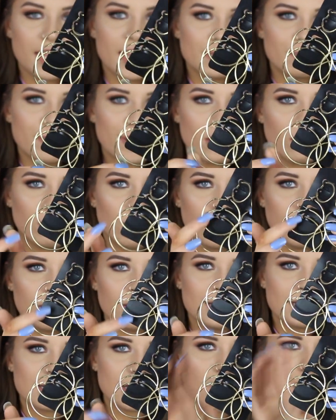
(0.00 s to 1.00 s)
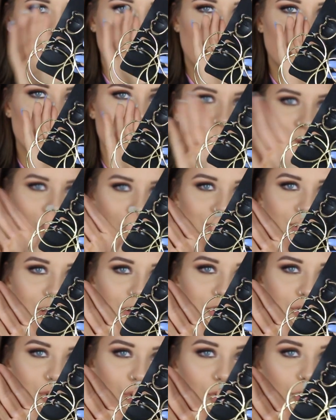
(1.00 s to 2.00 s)
These bigger ones, I'm not so
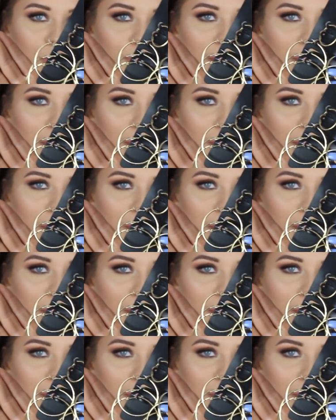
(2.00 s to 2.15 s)
sure